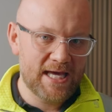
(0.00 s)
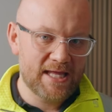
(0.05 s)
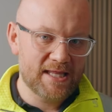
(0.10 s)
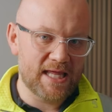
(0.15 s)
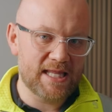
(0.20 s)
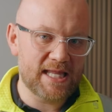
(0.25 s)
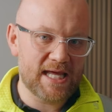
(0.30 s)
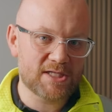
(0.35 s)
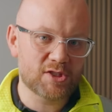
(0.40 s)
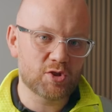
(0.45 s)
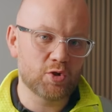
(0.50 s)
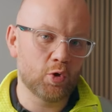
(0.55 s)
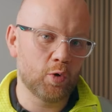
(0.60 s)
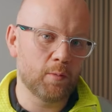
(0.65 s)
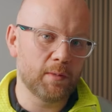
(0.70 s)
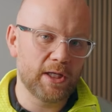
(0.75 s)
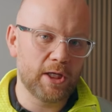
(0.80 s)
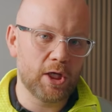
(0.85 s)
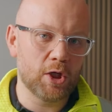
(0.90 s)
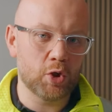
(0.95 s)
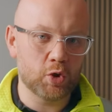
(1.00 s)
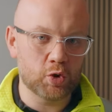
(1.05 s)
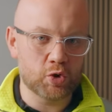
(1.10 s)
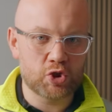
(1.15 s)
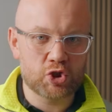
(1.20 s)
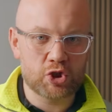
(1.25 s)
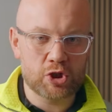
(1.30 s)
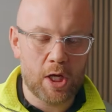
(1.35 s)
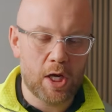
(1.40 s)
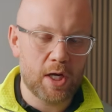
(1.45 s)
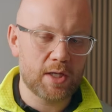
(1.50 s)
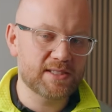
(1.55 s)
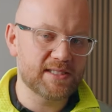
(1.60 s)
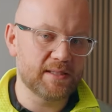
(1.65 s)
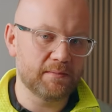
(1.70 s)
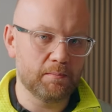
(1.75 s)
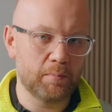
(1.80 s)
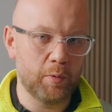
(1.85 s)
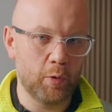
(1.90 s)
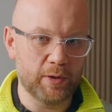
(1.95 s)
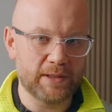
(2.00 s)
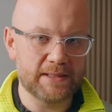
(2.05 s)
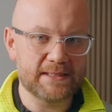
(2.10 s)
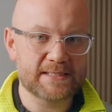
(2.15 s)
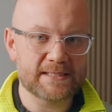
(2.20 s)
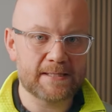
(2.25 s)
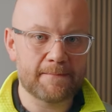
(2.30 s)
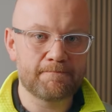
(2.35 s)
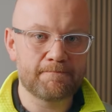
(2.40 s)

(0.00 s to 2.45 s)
then that's normally a good starting point.